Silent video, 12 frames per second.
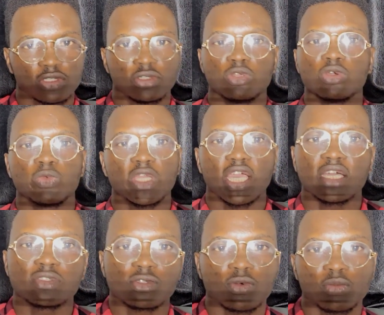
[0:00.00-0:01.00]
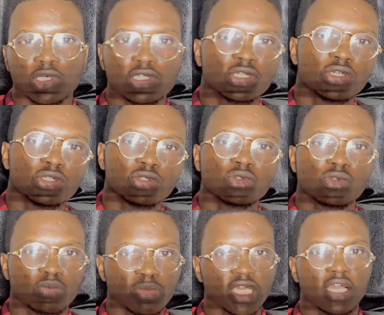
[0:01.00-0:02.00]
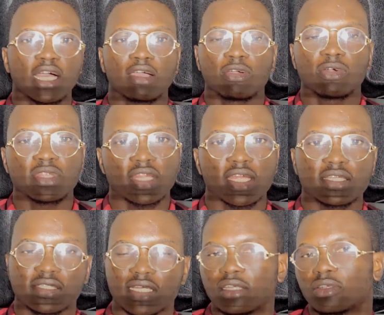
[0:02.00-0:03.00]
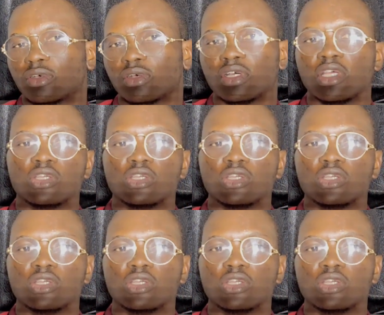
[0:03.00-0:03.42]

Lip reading: You know we count so much on you to make our content and all.